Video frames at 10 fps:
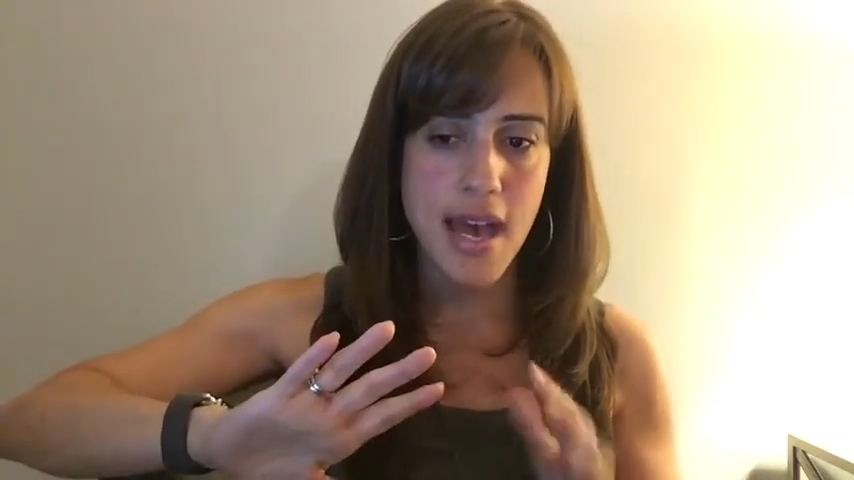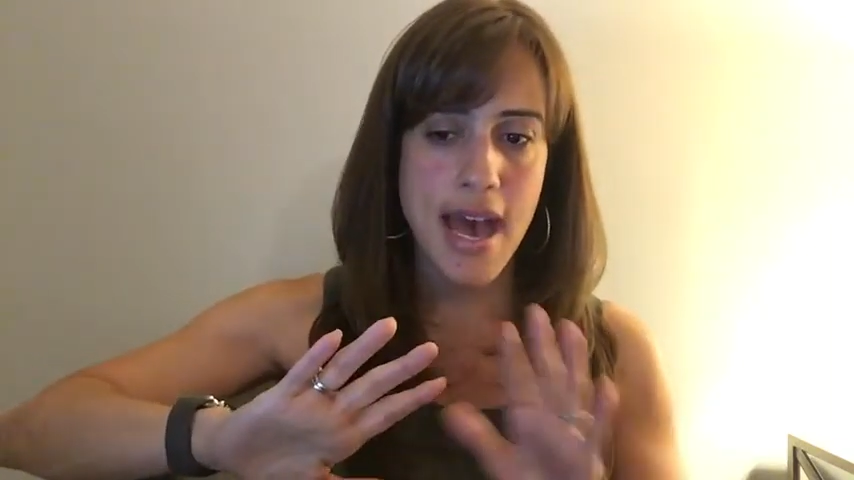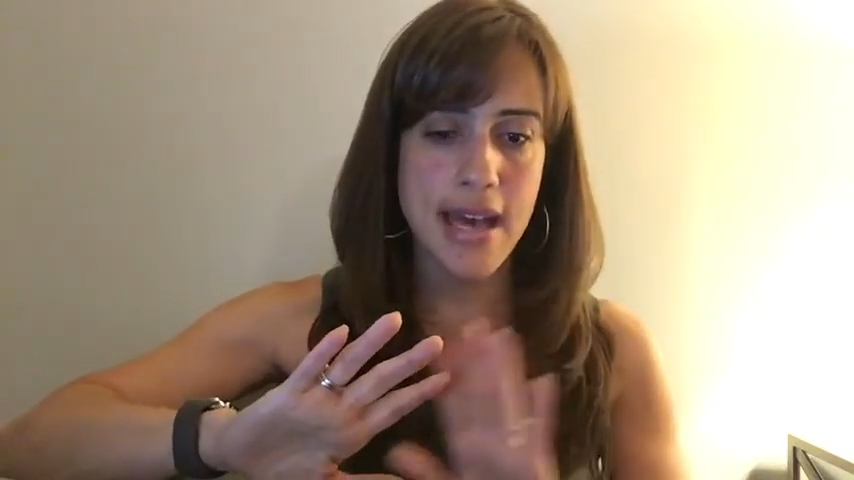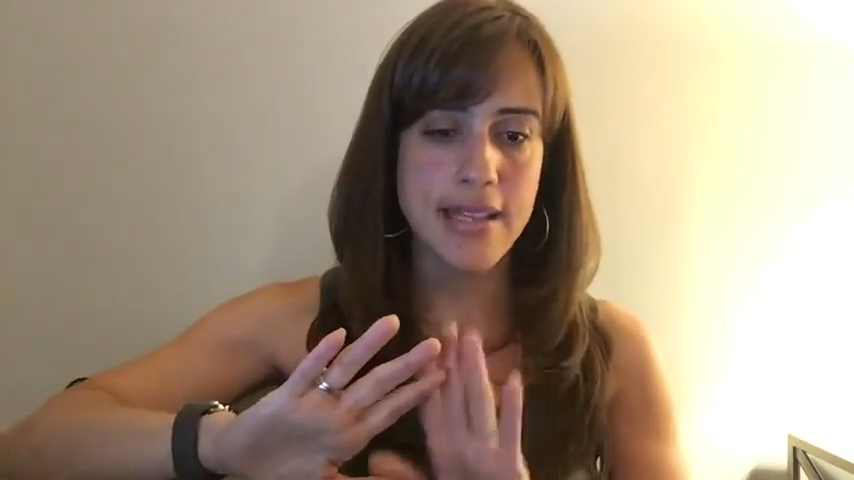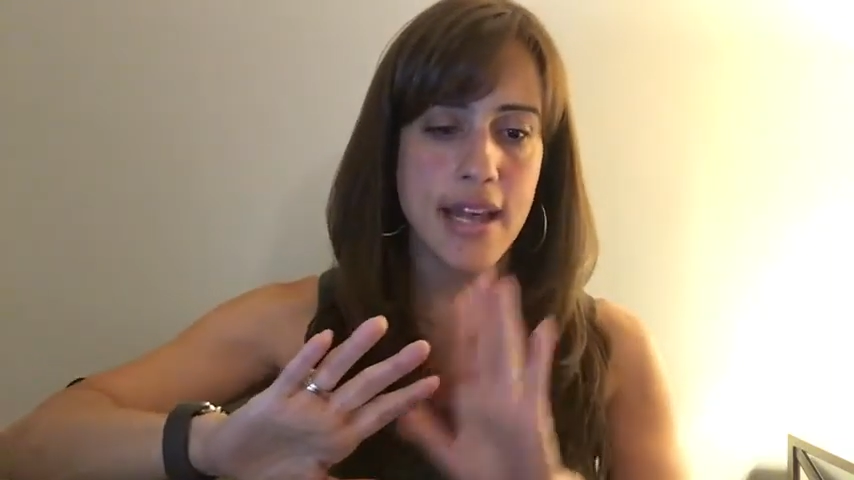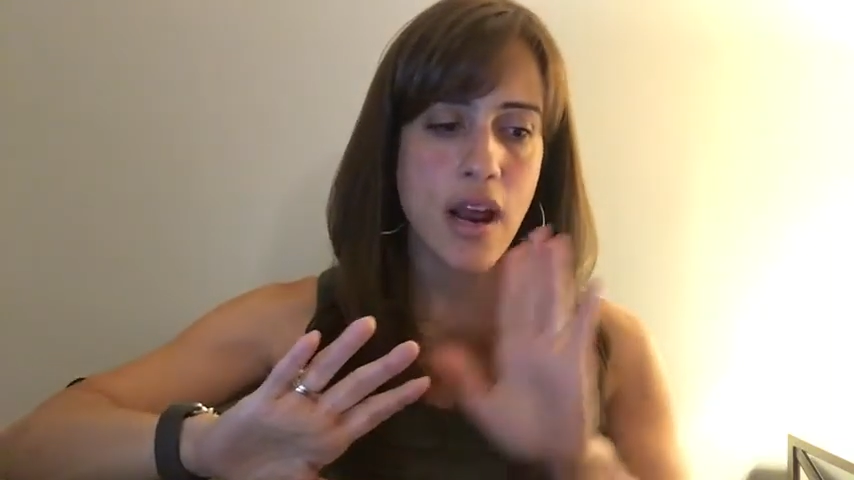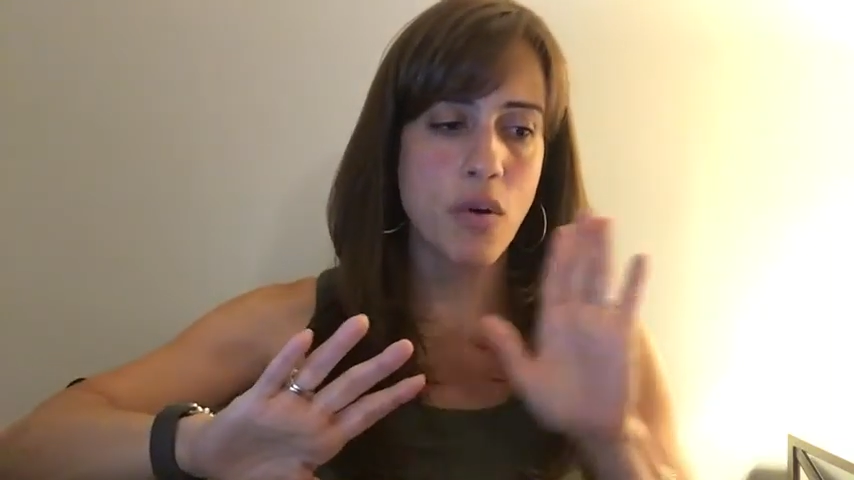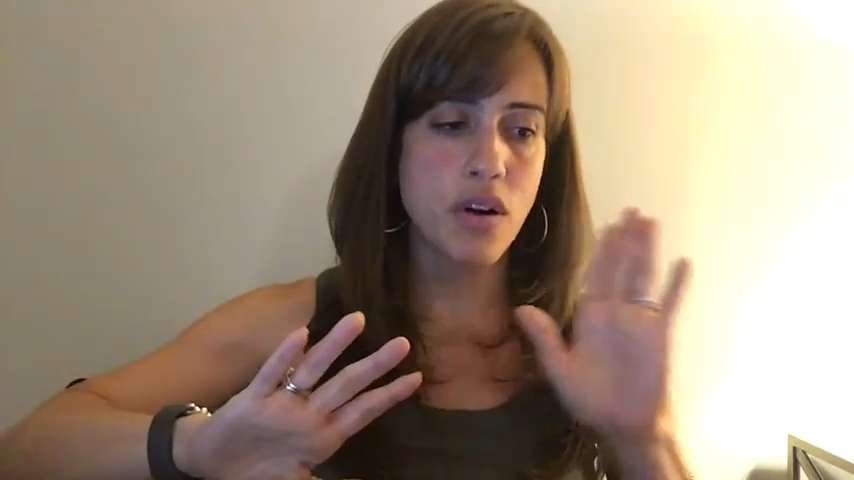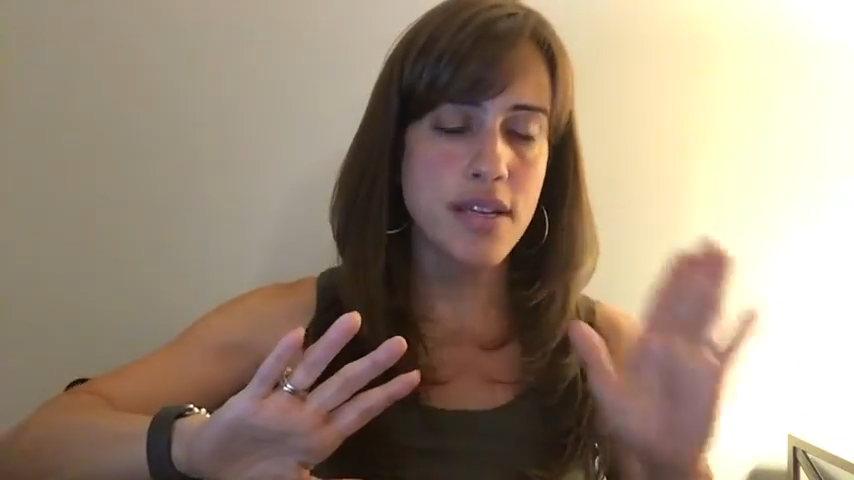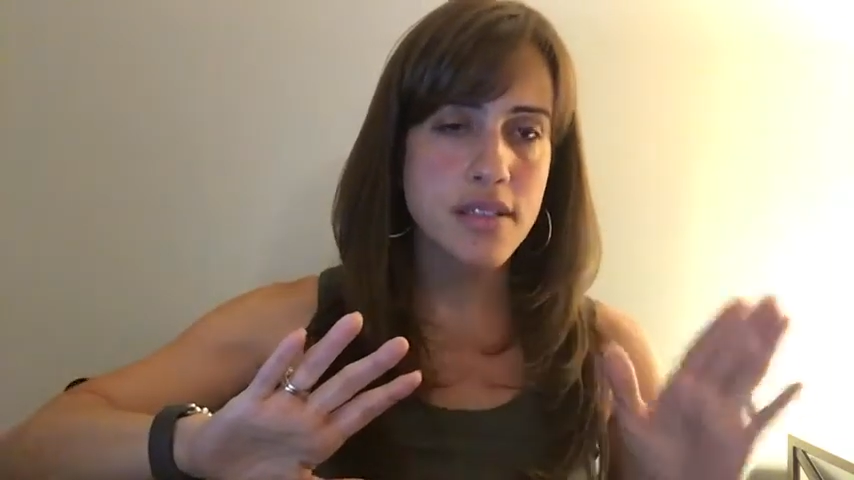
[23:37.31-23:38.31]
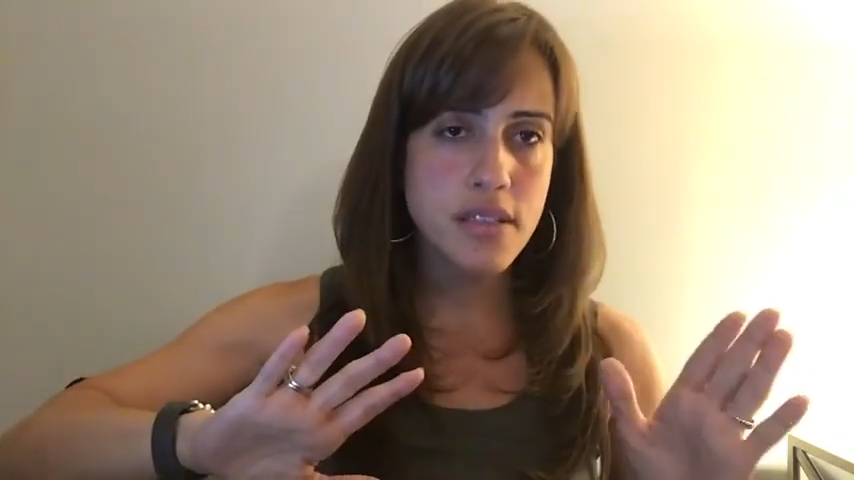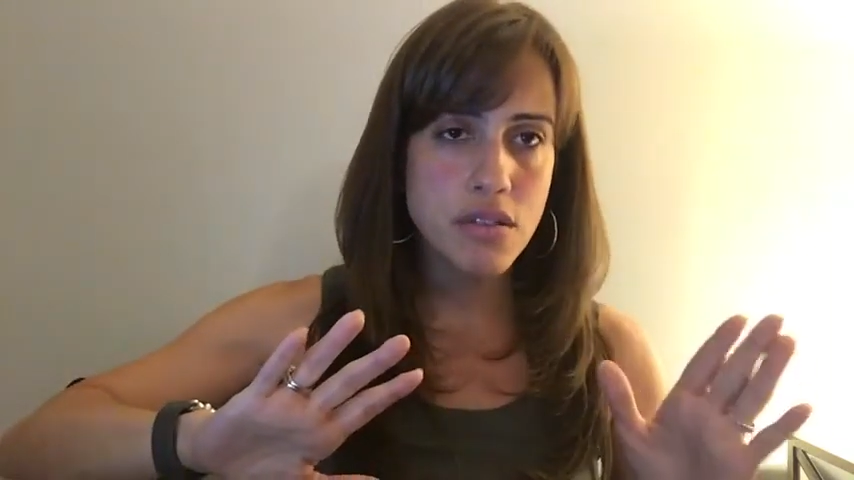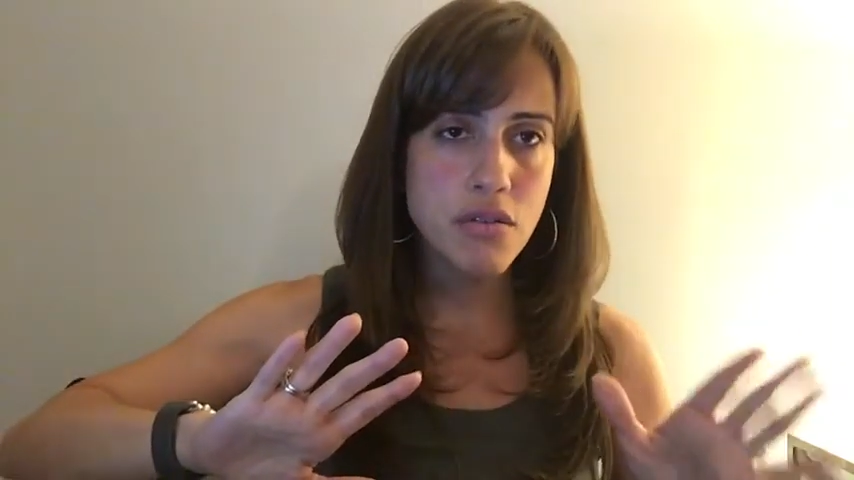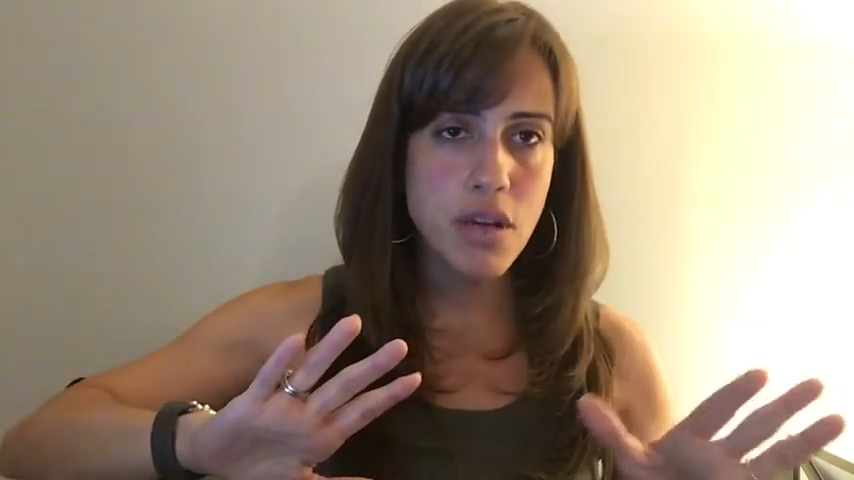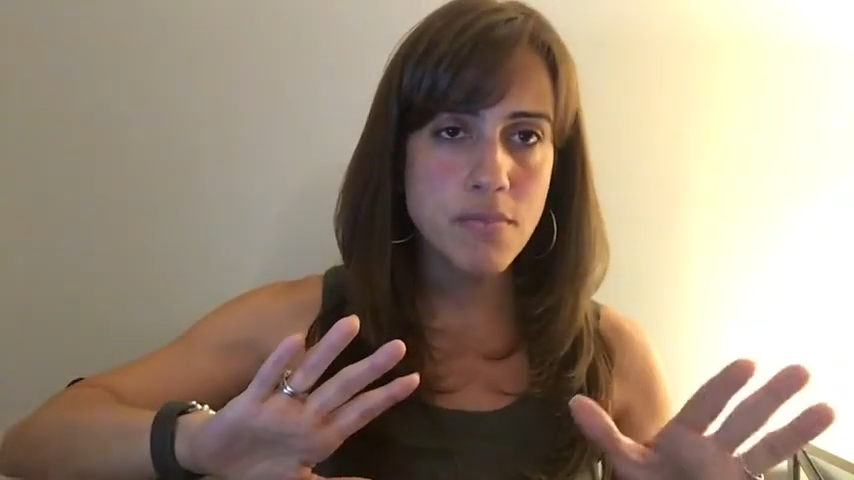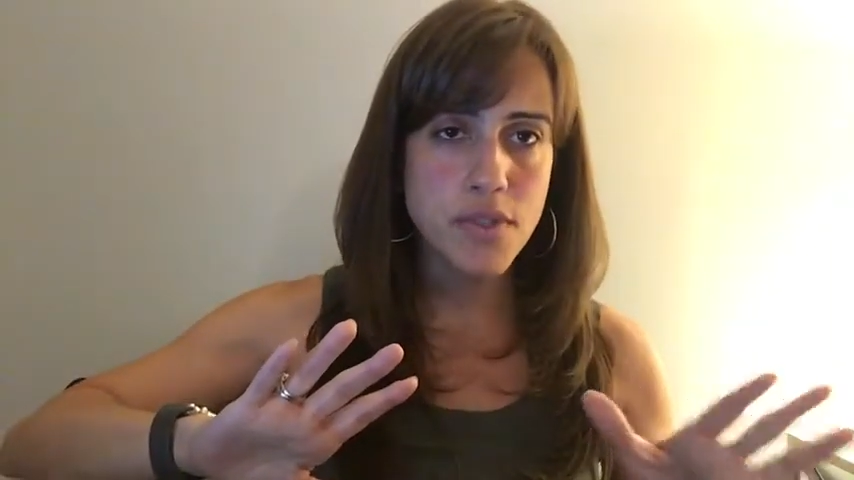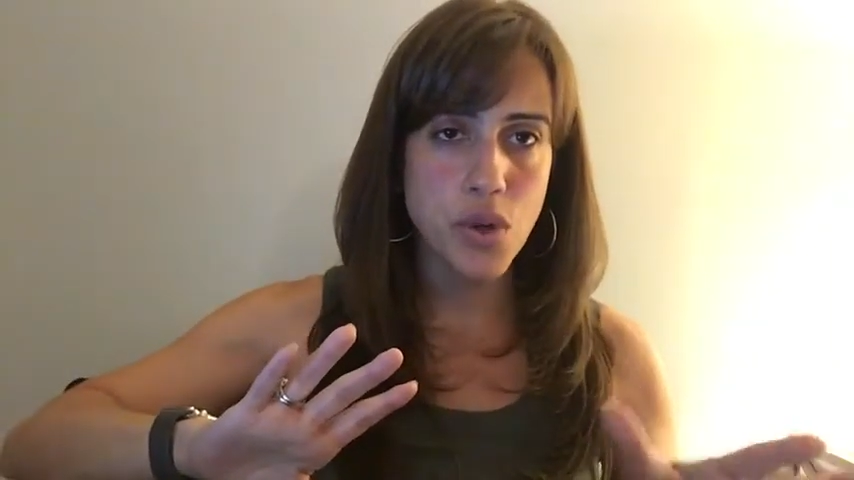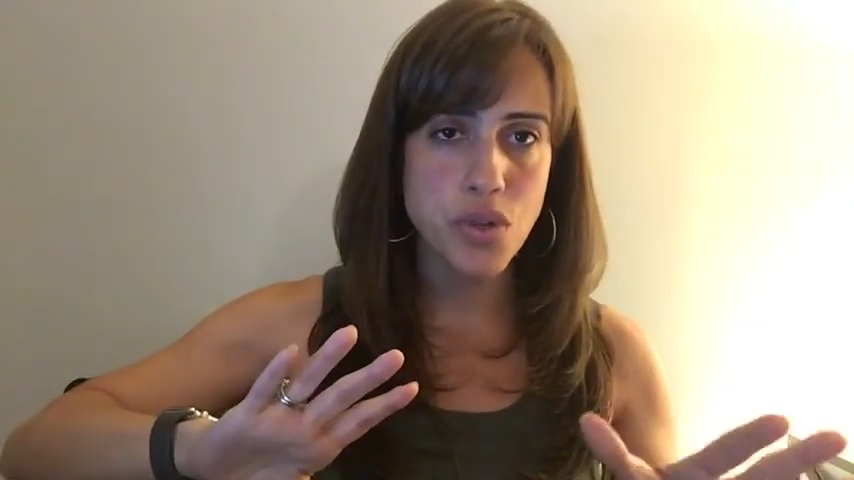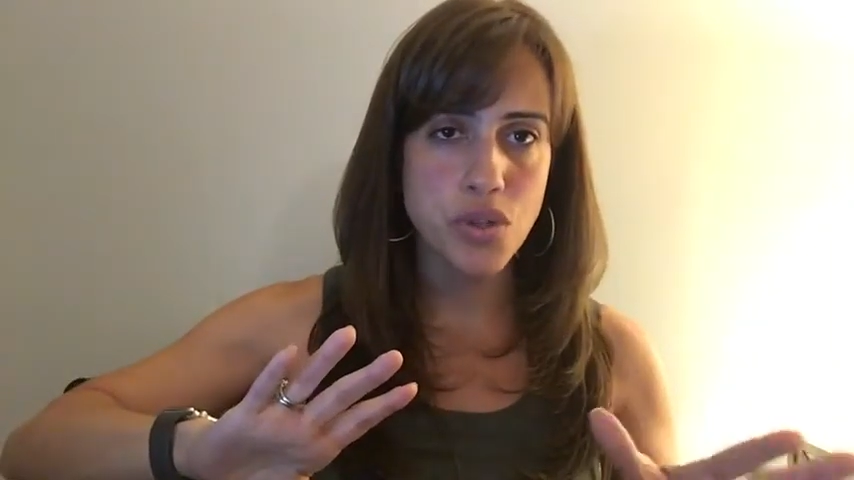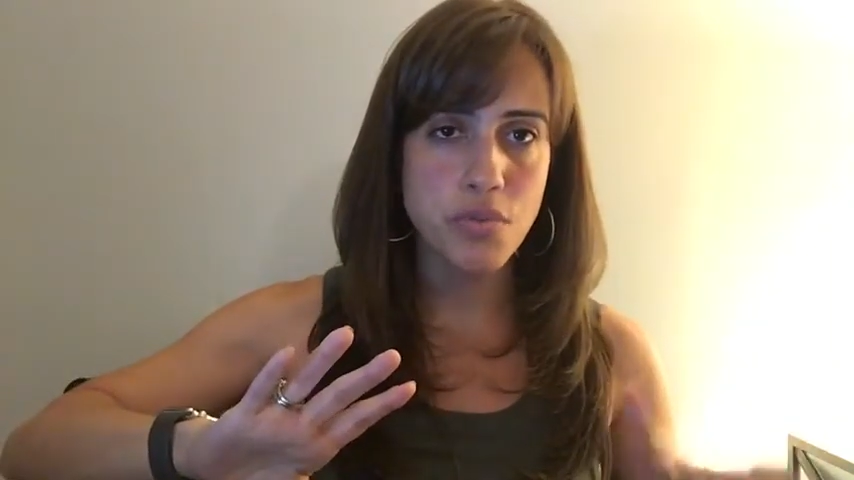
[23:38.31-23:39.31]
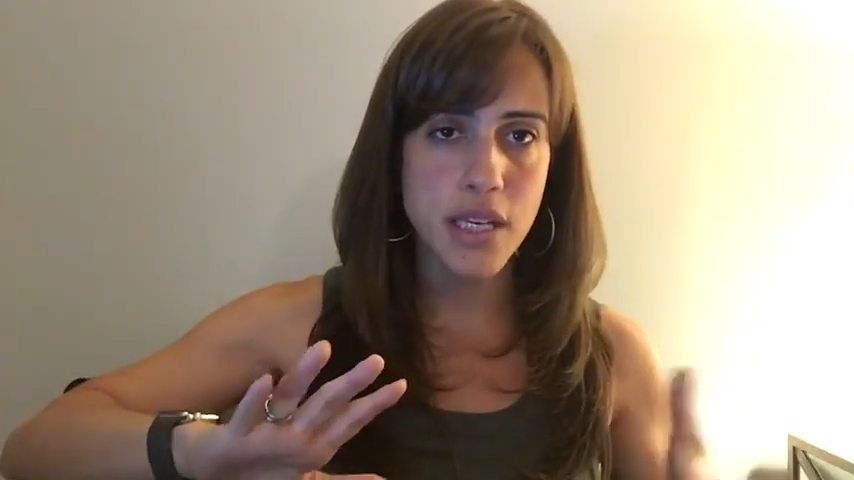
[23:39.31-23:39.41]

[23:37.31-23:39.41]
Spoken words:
and that our Instagram social